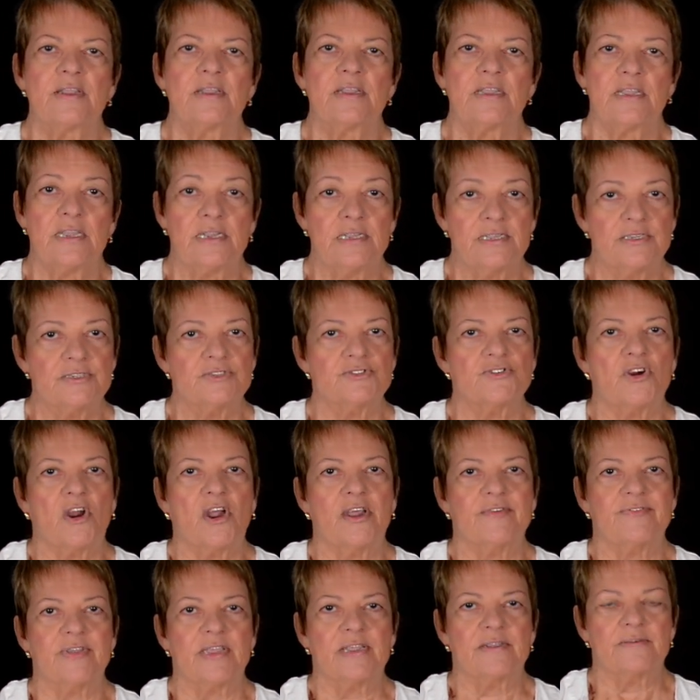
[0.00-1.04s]
in the
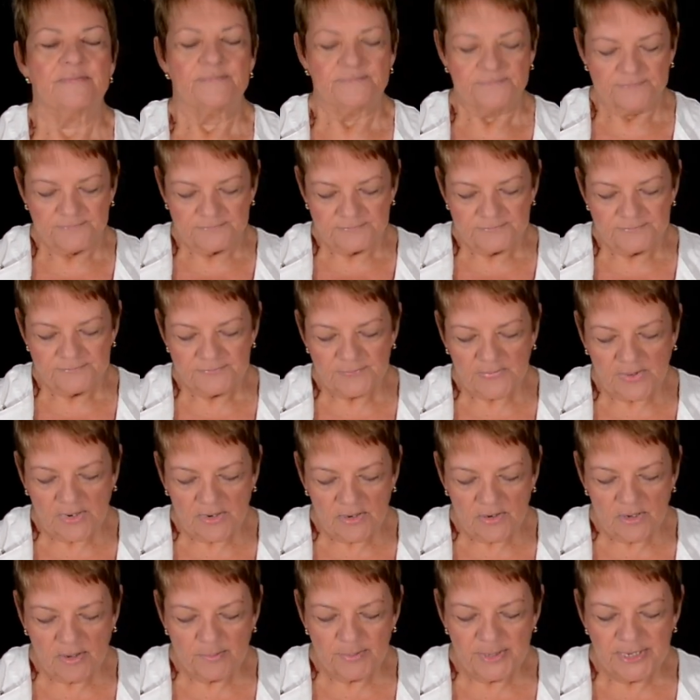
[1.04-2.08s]
striving.
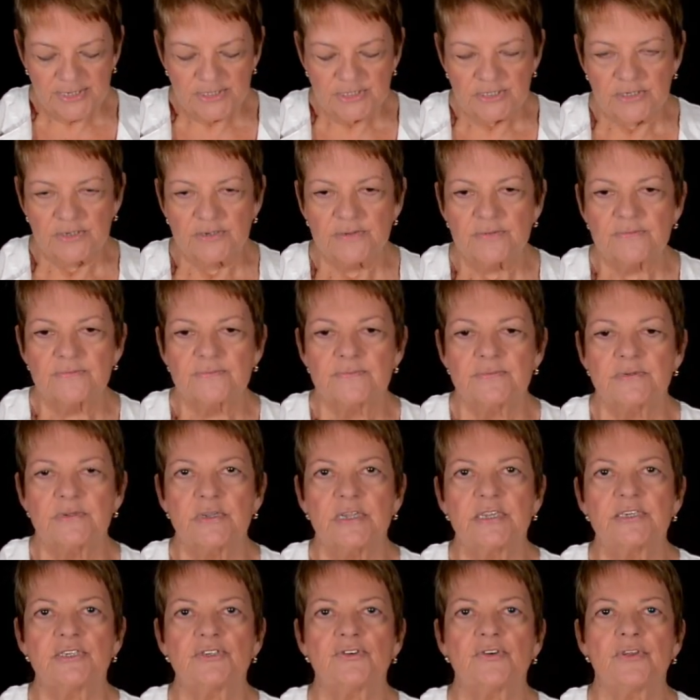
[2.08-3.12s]
God bless you.
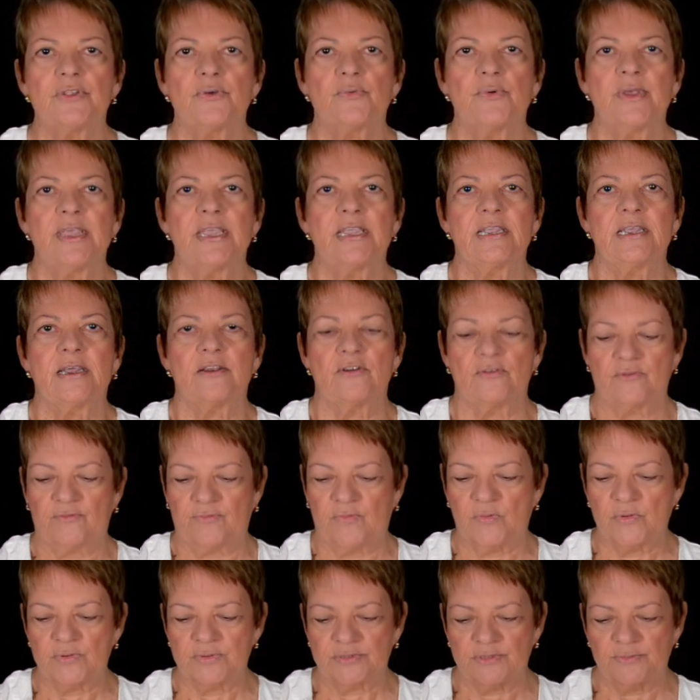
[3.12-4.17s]
Enjoy the week. I look
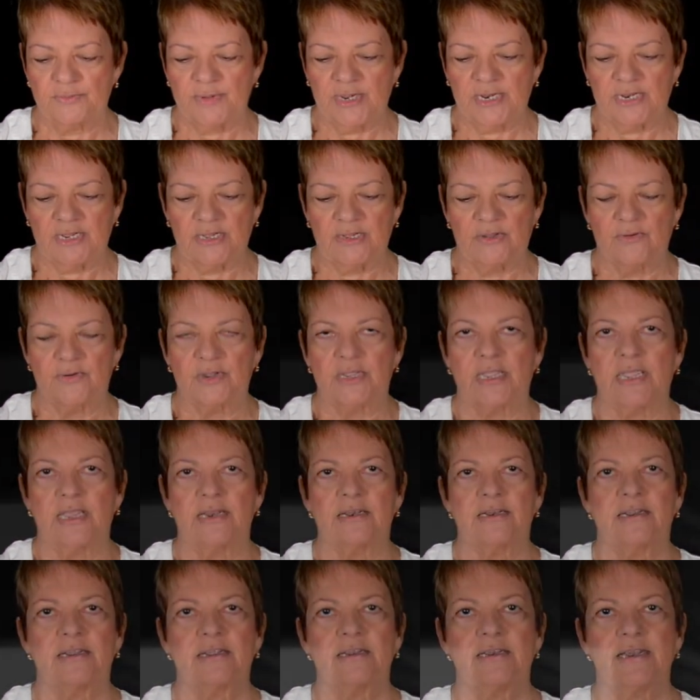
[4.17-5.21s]
forward to meeting you
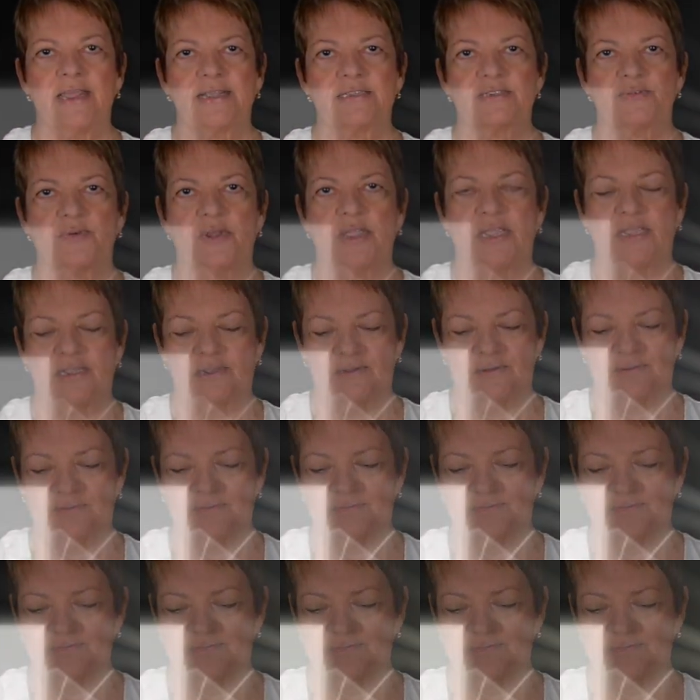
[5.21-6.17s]
again next week.